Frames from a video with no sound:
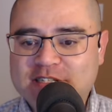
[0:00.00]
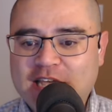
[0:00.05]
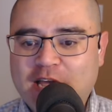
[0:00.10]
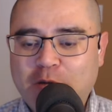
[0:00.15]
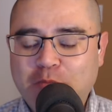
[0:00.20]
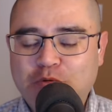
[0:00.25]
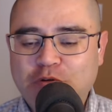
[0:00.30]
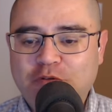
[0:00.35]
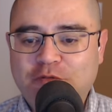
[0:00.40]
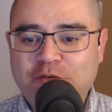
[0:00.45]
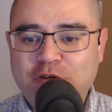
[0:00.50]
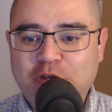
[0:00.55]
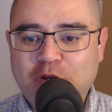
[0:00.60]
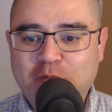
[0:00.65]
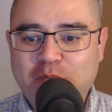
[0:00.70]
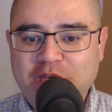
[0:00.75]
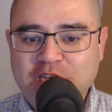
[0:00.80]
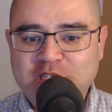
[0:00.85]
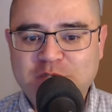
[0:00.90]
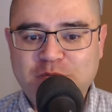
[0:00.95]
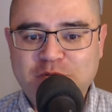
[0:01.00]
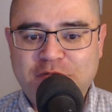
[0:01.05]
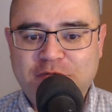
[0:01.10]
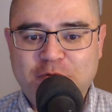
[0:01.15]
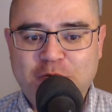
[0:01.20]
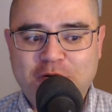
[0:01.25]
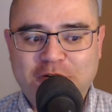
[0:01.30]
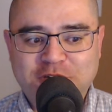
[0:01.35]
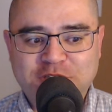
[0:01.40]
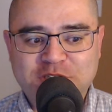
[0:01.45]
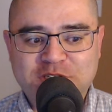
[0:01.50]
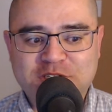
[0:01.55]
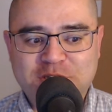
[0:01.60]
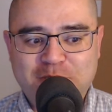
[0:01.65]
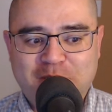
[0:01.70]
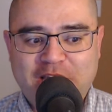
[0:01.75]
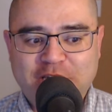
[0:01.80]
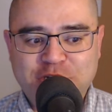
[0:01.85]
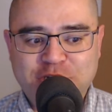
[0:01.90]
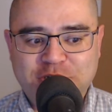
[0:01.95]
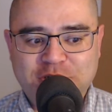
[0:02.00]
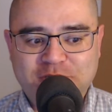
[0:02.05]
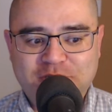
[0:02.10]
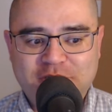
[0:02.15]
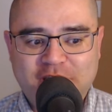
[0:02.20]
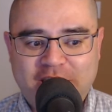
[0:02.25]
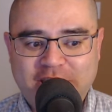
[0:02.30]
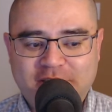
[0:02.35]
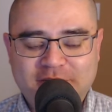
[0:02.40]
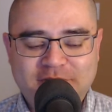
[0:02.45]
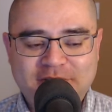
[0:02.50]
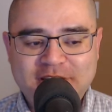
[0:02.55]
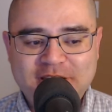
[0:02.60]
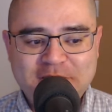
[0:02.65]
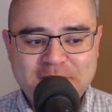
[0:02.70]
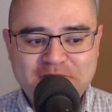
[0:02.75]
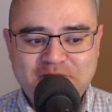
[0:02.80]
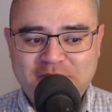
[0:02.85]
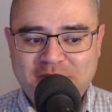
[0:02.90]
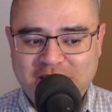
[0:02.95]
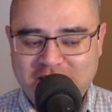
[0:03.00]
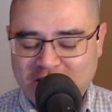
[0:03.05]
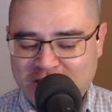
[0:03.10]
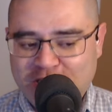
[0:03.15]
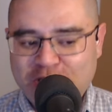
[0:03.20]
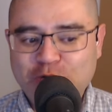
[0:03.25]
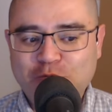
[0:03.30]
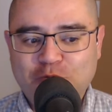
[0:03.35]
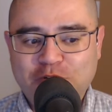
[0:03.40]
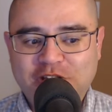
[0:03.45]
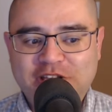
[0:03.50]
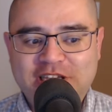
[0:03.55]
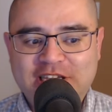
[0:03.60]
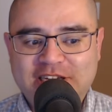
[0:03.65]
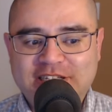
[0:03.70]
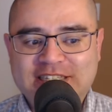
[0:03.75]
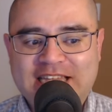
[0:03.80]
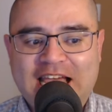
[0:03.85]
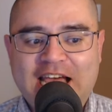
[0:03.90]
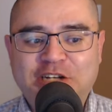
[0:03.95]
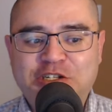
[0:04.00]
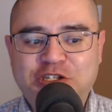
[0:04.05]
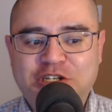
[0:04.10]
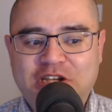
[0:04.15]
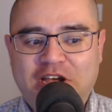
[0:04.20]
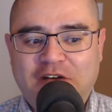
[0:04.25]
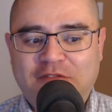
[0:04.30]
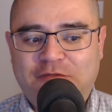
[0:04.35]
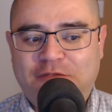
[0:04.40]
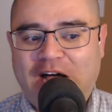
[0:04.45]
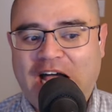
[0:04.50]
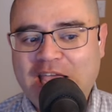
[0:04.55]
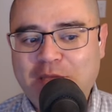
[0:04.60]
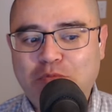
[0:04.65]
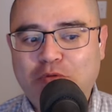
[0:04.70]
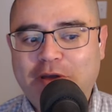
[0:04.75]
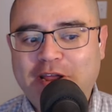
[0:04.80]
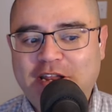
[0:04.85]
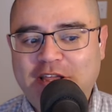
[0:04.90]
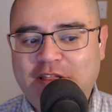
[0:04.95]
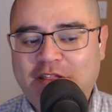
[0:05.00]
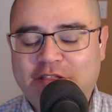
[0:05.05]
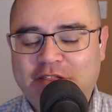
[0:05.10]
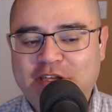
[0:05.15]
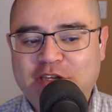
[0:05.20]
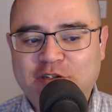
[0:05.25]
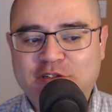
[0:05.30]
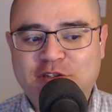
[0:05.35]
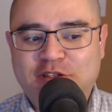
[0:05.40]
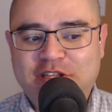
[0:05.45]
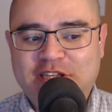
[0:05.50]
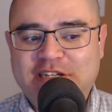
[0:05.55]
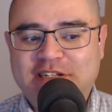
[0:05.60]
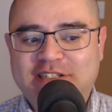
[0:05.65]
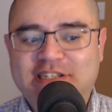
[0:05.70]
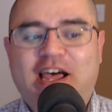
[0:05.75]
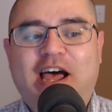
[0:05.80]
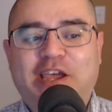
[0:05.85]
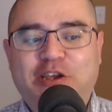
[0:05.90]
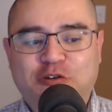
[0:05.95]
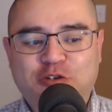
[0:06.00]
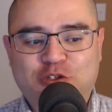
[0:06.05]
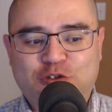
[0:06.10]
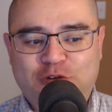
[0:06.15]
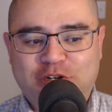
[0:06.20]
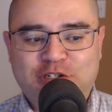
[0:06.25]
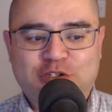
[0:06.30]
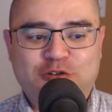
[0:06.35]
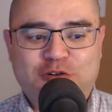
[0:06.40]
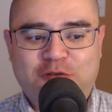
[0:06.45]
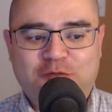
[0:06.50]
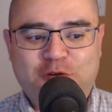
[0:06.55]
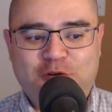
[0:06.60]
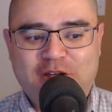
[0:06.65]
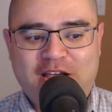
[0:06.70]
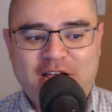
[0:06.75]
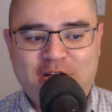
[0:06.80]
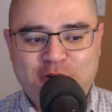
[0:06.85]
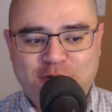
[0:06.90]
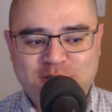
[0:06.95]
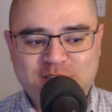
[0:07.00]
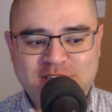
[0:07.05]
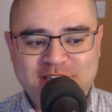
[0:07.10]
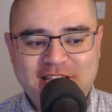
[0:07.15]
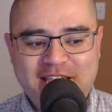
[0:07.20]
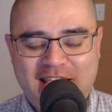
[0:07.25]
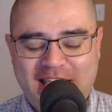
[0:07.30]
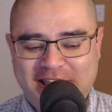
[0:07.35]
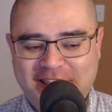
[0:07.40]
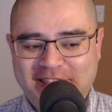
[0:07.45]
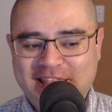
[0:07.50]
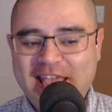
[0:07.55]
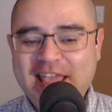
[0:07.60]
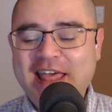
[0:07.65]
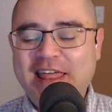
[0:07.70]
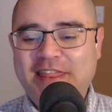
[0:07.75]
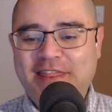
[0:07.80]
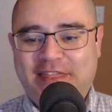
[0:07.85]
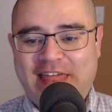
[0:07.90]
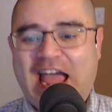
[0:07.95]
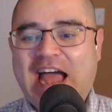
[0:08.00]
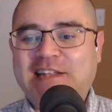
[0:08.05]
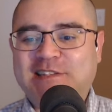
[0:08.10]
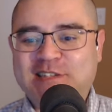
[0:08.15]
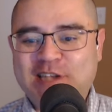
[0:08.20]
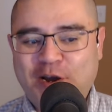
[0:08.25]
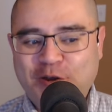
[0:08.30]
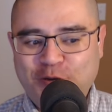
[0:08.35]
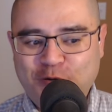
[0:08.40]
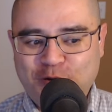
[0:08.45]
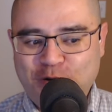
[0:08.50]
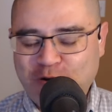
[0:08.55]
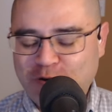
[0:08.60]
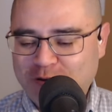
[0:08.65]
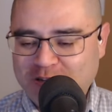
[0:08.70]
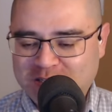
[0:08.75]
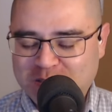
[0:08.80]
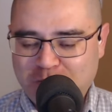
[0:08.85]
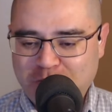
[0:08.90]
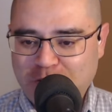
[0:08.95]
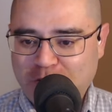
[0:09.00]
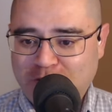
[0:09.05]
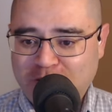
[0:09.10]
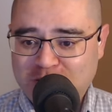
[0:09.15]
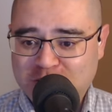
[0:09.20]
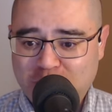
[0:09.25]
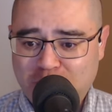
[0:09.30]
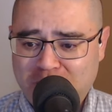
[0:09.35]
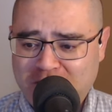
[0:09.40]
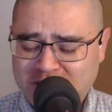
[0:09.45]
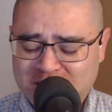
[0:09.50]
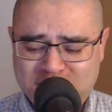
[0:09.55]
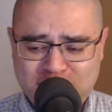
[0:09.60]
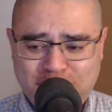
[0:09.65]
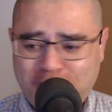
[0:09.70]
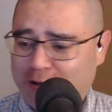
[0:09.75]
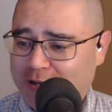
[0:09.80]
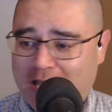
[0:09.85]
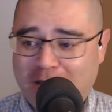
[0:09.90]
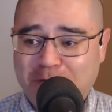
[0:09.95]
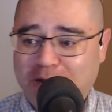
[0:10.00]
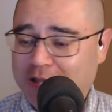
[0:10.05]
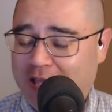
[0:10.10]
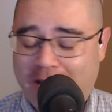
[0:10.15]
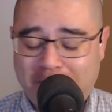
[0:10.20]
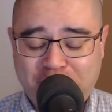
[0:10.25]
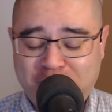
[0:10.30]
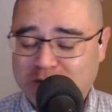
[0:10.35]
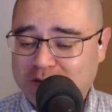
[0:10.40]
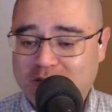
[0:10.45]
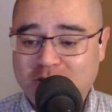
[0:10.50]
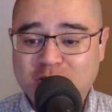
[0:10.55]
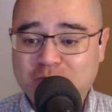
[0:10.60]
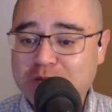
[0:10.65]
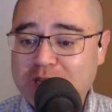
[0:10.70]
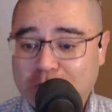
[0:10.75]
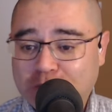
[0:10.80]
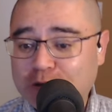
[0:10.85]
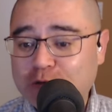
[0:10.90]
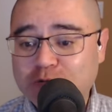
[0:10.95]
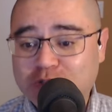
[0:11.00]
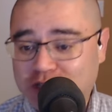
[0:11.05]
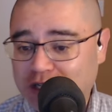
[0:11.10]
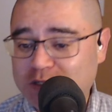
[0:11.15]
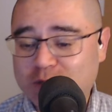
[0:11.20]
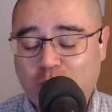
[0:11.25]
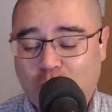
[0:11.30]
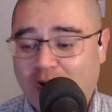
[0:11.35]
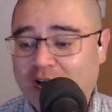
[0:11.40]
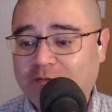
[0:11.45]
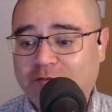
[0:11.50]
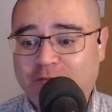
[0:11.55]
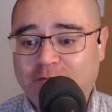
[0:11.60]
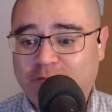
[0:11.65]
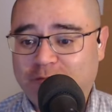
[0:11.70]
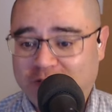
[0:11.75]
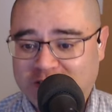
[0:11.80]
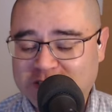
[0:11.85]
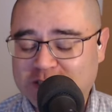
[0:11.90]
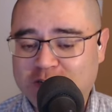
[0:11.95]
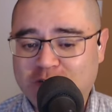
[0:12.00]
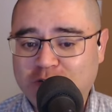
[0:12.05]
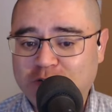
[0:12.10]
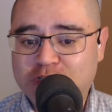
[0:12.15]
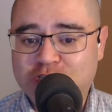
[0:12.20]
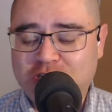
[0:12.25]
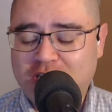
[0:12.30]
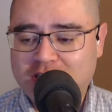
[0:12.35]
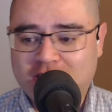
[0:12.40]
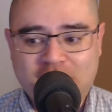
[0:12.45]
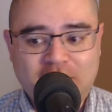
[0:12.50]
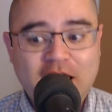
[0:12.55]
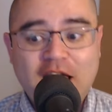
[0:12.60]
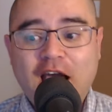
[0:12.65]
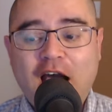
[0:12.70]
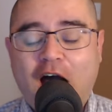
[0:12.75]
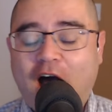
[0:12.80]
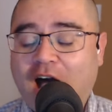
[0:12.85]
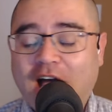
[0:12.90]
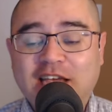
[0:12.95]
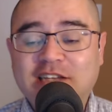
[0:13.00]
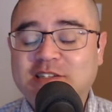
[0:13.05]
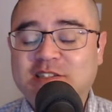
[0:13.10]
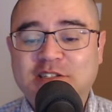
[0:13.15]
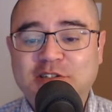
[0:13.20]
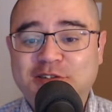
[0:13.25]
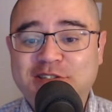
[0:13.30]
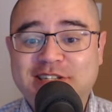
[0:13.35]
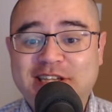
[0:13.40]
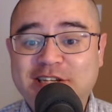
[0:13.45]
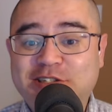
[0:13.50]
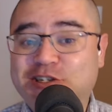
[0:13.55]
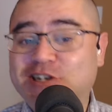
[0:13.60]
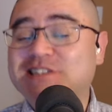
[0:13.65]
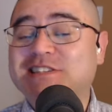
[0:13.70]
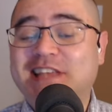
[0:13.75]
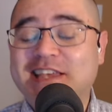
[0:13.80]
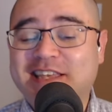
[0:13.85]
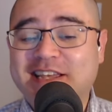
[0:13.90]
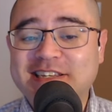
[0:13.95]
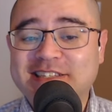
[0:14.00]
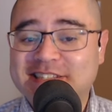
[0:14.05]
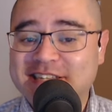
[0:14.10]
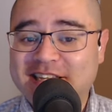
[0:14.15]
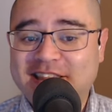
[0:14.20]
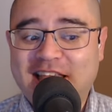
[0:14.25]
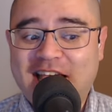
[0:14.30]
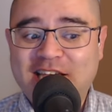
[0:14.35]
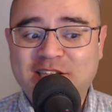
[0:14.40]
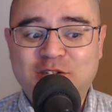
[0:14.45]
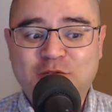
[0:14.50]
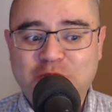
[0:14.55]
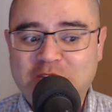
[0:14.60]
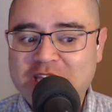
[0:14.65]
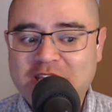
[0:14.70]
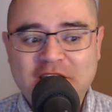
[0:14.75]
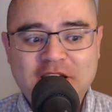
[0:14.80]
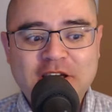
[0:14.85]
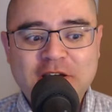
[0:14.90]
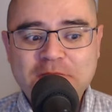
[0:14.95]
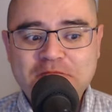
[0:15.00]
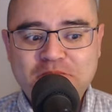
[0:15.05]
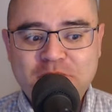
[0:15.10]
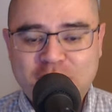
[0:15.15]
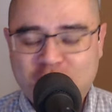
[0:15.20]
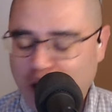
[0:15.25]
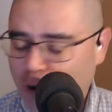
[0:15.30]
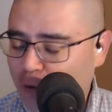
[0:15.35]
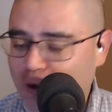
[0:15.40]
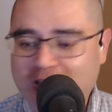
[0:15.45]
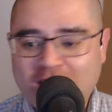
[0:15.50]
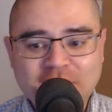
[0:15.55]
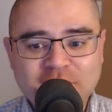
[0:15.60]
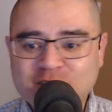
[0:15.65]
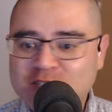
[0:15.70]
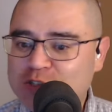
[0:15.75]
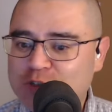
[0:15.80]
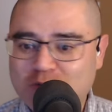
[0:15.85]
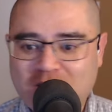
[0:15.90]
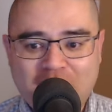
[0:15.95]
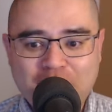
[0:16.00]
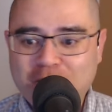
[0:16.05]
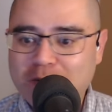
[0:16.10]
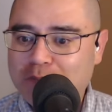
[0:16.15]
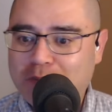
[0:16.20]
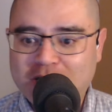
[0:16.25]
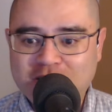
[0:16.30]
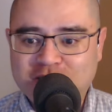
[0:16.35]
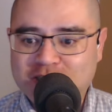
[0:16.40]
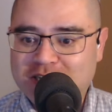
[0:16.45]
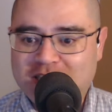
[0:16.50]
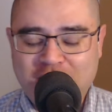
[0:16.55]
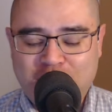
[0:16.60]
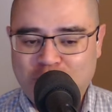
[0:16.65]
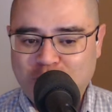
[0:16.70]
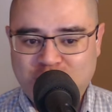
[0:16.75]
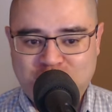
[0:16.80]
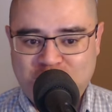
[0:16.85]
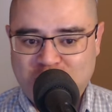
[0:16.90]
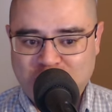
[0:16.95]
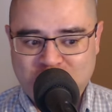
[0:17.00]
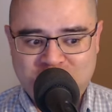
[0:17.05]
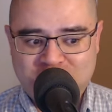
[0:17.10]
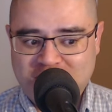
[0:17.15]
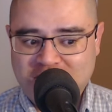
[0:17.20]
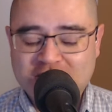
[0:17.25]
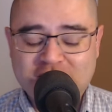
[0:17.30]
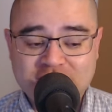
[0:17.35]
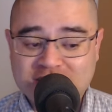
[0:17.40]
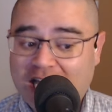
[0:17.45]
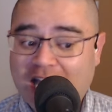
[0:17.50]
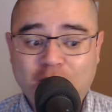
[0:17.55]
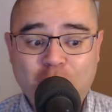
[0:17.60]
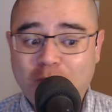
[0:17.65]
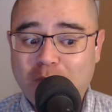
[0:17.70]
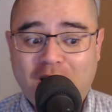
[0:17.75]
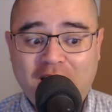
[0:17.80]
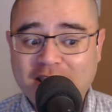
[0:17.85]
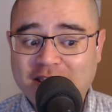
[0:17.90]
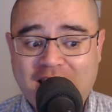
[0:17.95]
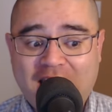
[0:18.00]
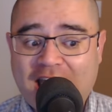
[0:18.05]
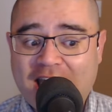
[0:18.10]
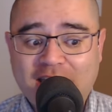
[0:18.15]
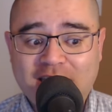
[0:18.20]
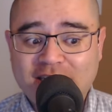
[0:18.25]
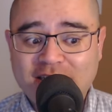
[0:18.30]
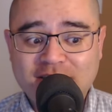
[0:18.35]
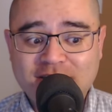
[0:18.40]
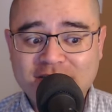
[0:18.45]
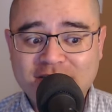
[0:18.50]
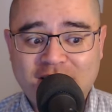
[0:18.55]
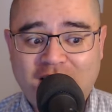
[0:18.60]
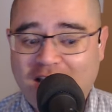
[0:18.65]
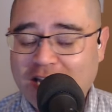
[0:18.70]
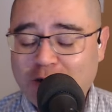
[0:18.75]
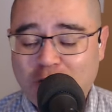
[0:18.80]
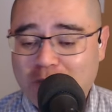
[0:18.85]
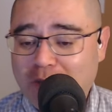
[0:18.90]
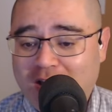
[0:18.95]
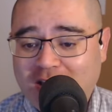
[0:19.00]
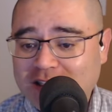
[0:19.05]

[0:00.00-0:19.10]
soundproofing your base before, just imagine like literally attaching a vibrating thing to the entire structure of your house and that's how you're going to experience your base. so look i mean yeah, there, there's people who just want physical shaking i still say just like i said last week go ahead and strap a butt kicker to your seat because i don't mind that not? i don't yeah.